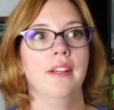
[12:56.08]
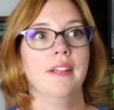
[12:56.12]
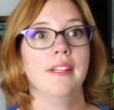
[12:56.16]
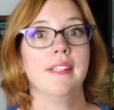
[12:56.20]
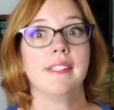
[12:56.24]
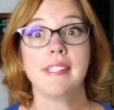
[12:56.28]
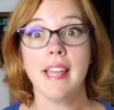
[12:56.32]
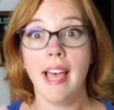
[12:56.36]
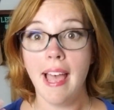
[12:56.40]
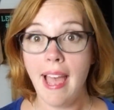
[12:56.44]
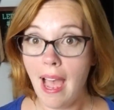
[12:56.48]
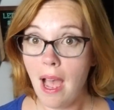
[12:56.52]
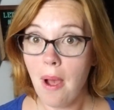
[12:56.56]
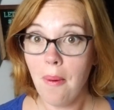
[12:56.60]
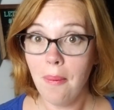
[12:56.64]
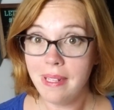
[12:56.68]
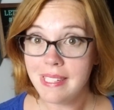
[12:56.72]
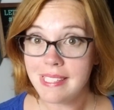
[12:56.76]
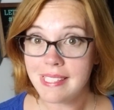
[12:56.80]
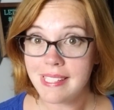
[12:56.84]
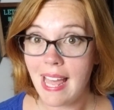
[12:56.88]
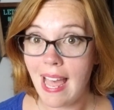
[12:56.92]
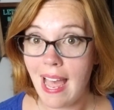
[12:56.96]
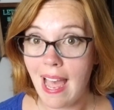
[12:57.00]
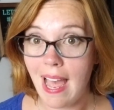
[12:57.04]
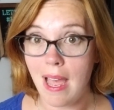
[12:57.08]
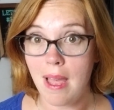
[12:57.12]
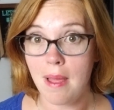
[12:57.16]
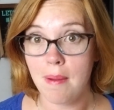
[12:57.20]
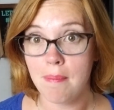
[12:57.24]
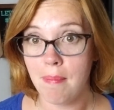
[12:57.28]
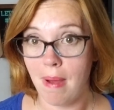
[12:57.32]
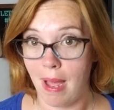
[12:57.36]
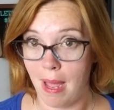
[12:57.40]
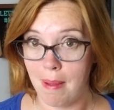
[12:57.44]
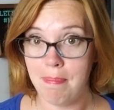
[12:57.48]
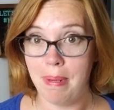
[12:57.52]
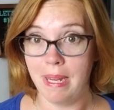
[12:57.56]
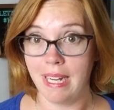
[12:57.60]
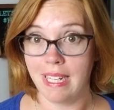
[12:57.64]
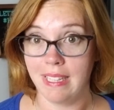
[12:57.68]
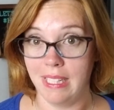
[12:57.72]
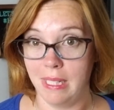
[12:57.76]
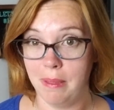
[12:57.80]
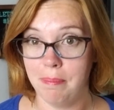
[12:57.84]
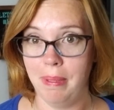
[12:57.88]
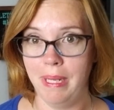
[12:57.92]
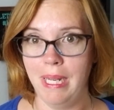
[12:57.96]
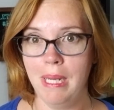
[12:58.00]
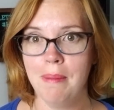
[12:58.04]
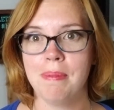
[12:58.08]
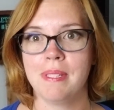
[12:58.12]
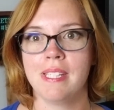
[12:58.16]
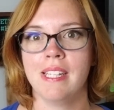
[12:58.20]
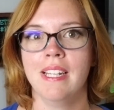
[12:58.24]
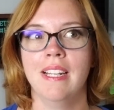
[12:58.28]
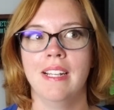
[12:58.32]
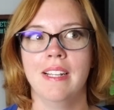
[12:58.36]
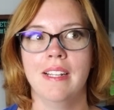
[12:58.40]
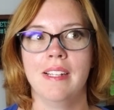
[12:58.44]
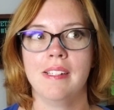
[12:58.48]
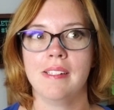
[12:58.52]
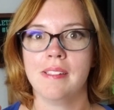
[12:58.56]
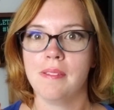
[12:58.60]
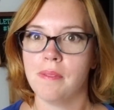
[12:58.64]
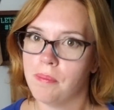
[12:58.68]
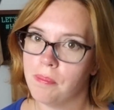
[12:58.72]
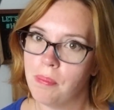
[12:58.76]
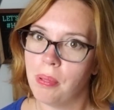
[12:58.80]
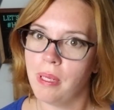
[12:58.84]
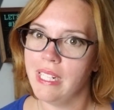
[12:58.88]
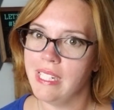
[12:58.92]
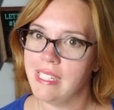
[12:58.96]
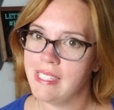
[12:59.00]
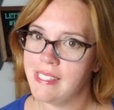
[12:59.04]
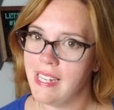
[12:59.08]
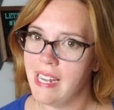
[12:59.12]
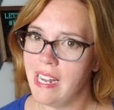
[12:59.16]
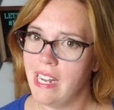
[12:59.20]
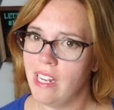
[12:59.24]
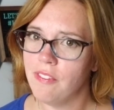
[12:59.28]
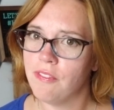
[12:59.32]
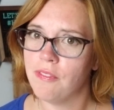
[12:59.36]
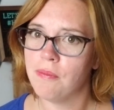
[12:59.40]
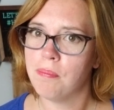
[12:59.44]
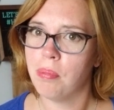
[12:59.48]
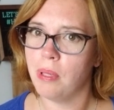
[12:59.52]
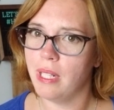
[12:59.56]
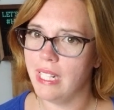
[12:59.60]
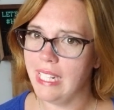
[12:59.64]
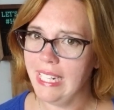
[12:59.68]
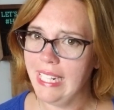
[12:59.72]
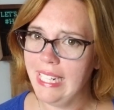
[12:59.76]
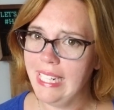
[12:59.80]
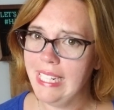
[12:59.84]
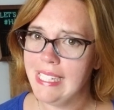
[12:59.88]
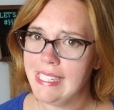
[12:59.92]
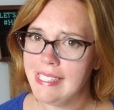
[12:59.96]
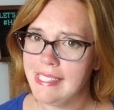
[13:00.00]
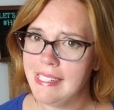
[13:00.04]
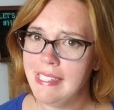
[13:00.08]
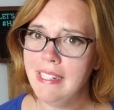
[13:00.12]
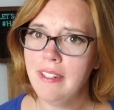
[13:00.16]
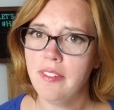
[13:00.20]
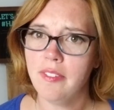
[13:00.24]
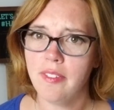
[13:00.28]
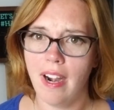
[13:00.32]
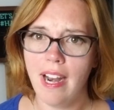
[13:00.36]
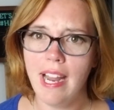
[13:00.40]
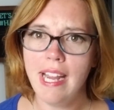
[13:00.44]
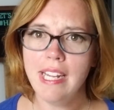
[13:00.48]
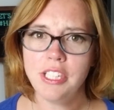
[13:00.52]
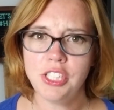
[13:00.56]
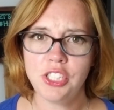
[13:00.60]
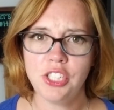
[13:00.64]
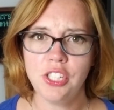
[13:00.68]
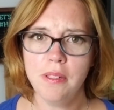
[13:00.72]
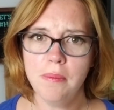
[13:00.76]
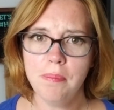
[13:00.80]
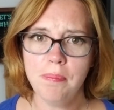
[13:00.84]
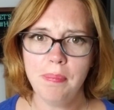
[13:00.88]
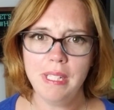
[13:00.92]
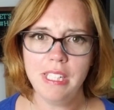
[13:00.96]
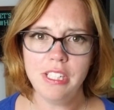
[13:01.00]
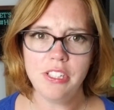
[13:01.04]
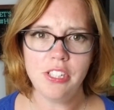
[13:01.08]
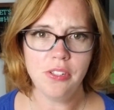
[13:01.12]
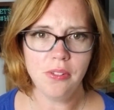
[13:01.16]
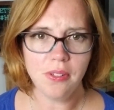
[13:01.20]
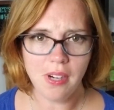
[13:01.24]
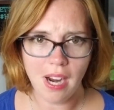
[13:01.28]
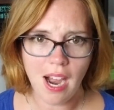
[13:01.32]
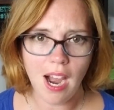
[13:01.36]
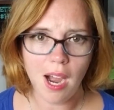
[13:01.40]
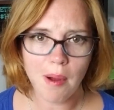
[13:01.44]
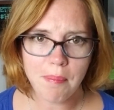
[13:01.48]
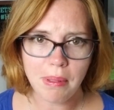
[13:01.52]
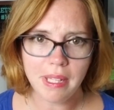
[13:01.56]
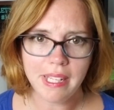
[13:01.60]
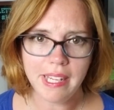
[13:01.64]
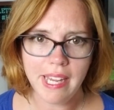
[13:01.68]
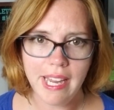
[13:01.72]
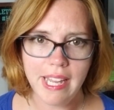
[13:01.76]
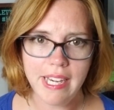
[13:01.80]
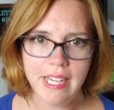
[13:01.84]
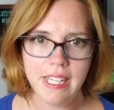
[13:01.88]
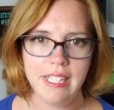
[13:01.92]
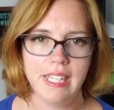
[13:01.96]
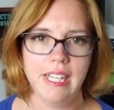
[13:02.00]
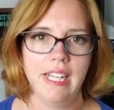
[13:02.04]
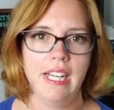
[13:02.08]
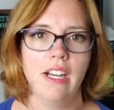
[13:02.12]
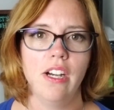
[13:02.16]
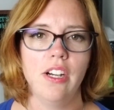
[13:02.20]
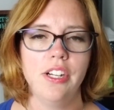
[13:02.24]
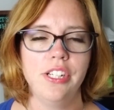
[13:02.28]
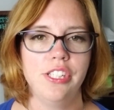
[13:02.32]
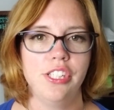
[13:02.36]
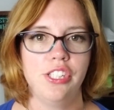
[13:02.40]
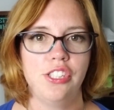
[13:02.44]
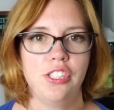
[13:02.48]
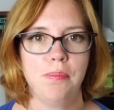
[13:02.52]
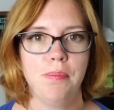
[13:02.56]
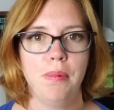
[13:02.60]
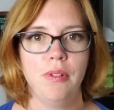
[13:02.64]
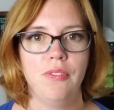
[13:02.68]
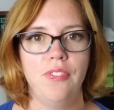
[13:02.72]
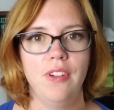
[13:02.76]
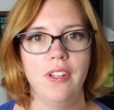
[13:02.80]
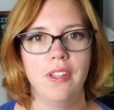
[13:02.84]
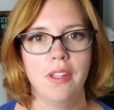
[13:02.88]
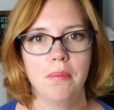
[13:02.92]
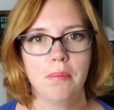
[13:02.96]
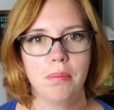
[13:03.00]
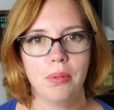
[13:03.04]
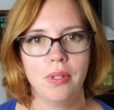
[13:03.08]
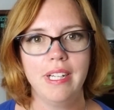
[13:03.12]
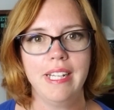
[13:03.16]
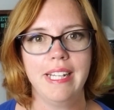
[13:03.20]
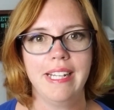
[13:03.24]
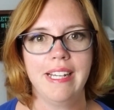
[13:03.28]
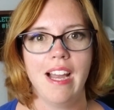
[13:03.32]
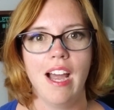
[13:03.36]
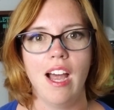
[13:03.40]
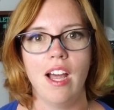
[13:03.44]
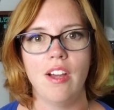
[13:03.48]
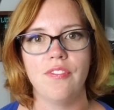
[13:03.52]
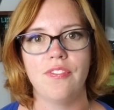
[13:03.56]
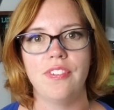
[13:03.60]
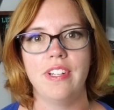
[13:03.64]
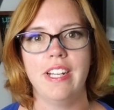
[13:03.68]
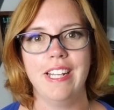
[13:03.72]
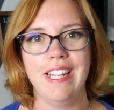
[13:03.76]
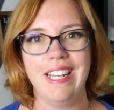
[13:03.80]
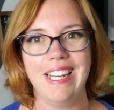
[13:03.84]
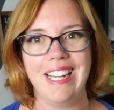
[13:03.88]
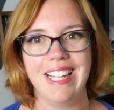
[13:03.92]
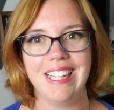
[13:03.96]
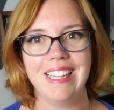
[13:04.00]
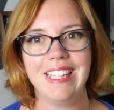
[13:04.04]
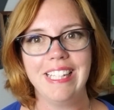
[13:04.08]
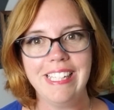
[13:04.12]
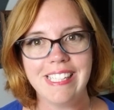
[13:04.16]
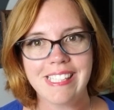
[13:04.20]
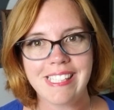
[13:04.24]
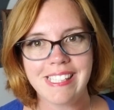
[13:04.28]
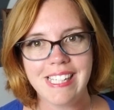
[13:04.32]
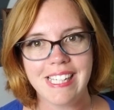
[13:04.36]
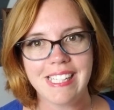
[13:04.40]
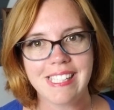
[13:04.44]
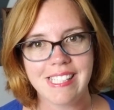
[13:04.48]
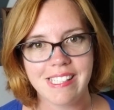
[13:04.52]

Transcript: so how was that my pickly peeps pretty safe, pretty easy, right? Shouldn't be too complicated here. You should be feeling pretty confident in at least this